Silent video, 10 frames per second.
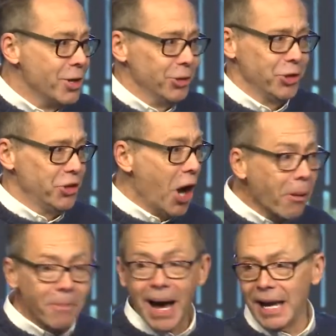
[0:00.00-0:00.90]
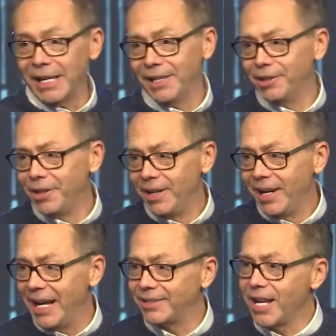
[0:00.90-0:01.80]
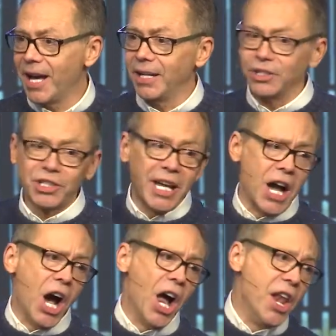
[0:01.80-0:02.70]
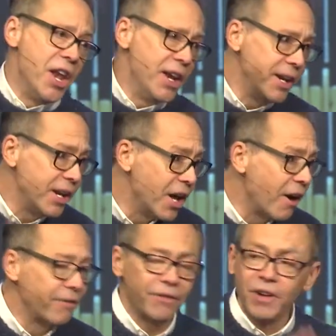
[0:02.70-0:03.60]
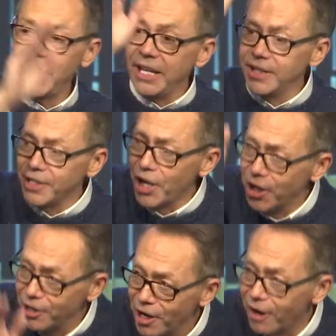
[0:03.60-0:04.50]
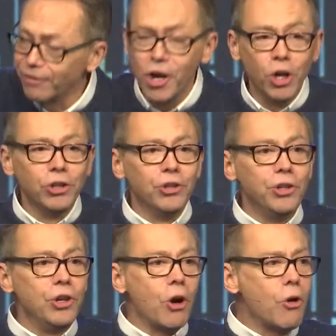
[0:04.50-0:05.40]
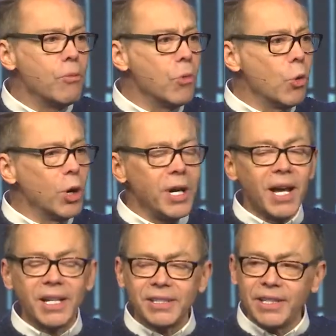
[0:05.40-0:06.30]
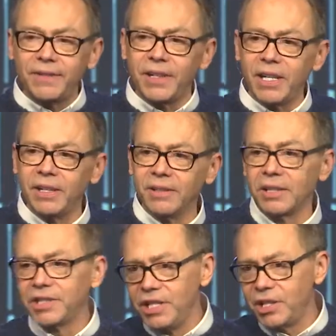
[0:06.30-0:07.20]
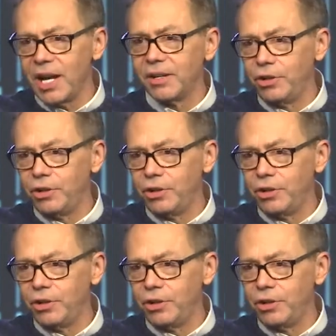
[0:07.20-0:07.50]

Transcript: somebody has got to say enough is enough. Right. No more negativity. I'll teach you how to